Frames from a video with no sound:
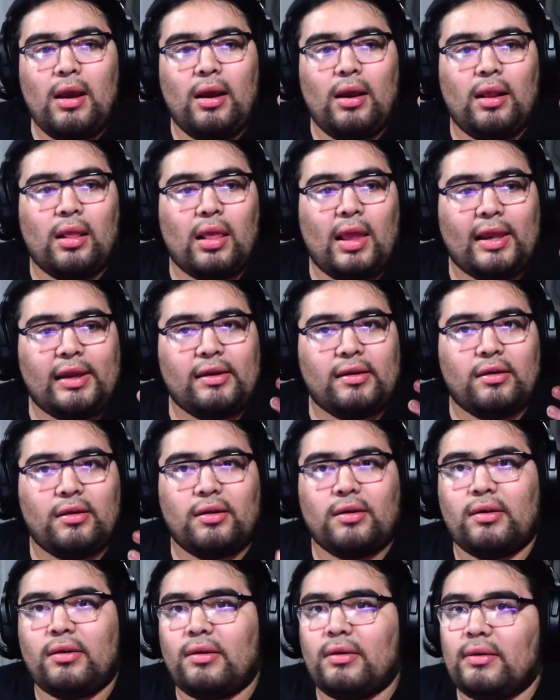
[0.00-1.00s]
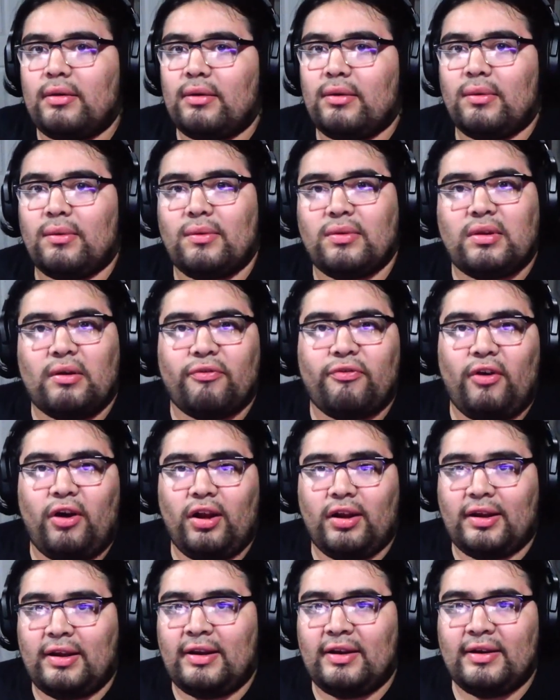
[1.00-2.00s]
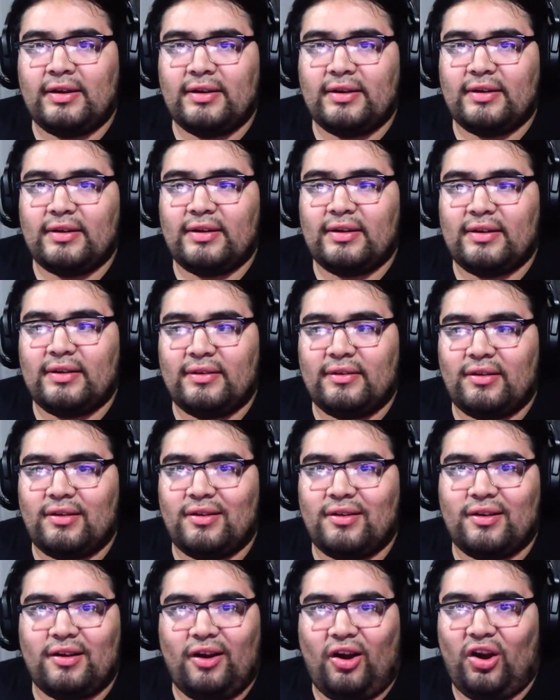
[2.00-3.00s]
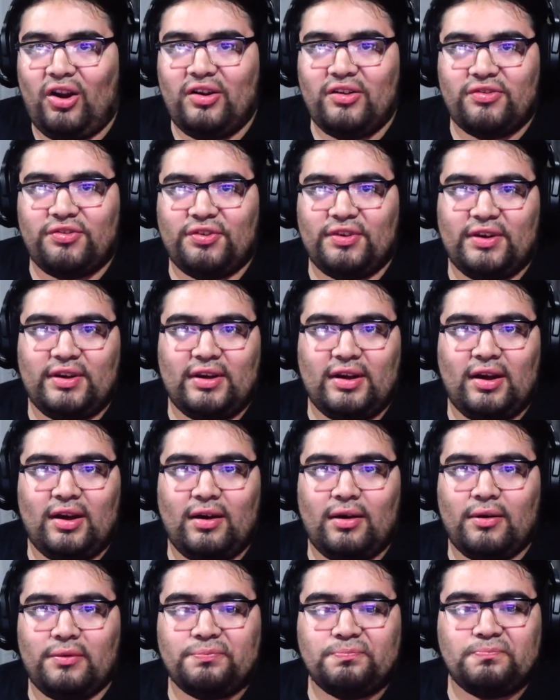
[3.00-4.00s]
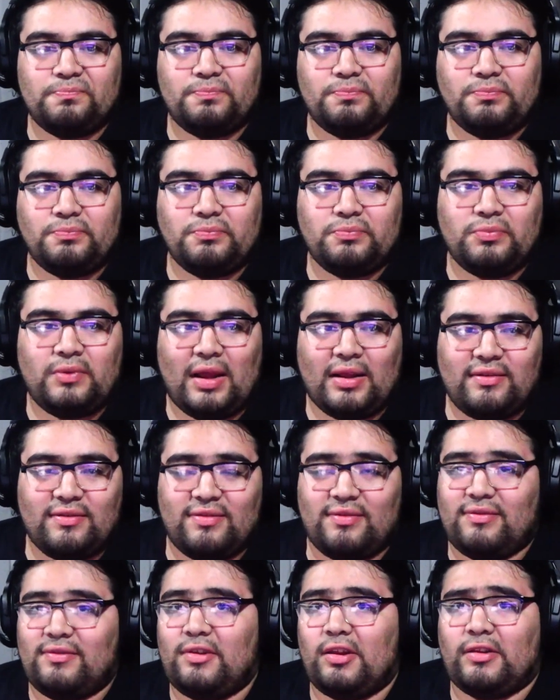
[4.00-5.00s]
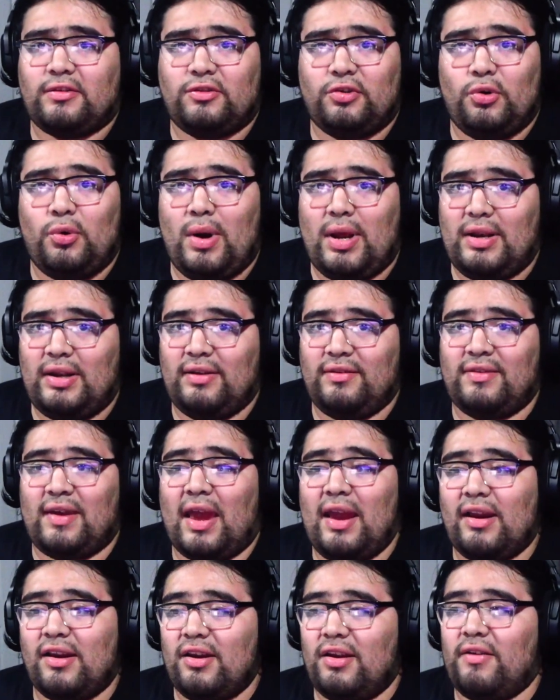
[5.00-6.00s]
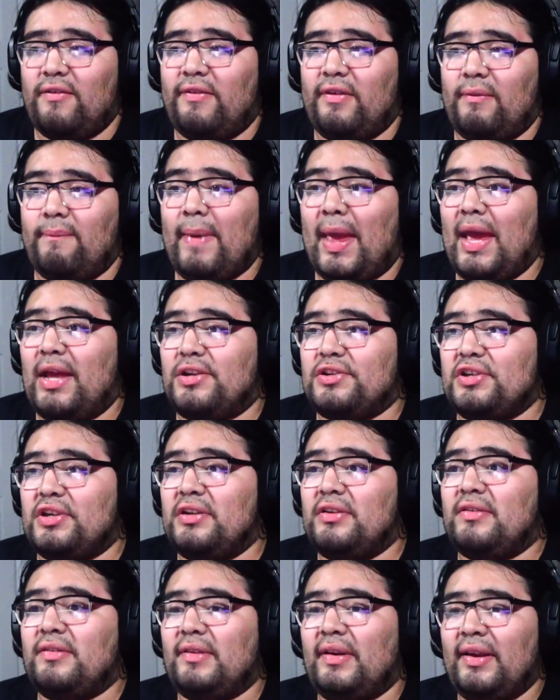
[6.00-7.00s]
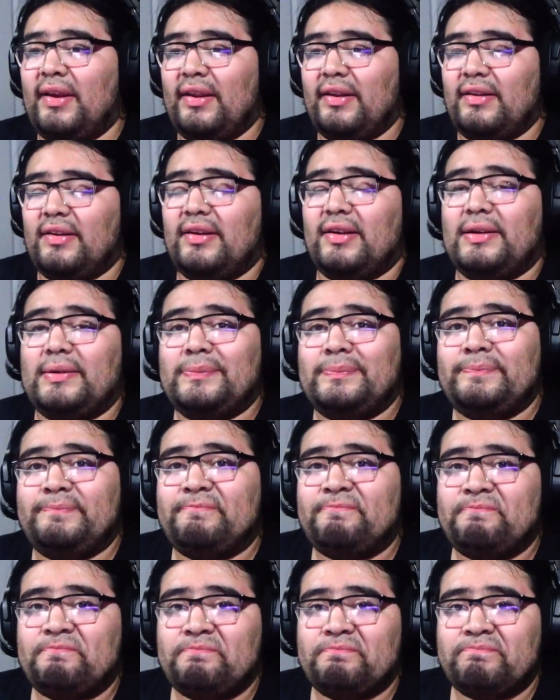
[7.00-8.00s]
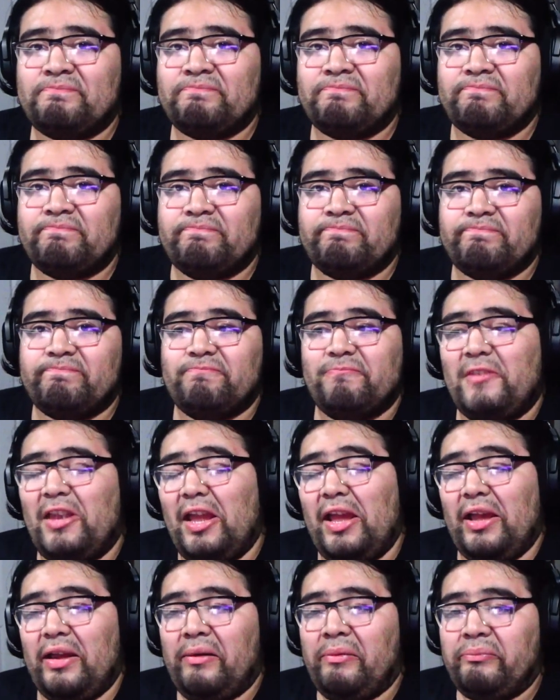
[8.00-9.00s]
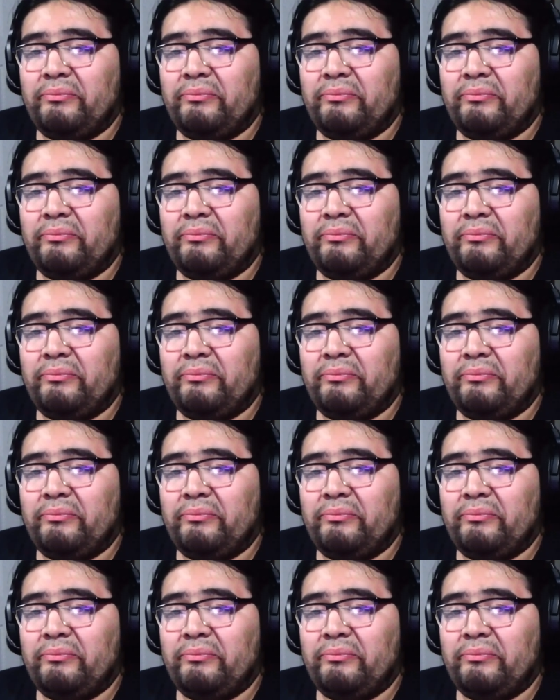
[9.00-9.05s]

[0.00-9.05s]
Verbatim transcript: Like, the fuck? Honestly, uh, that's the two endings I could have imagined, and um, yeah.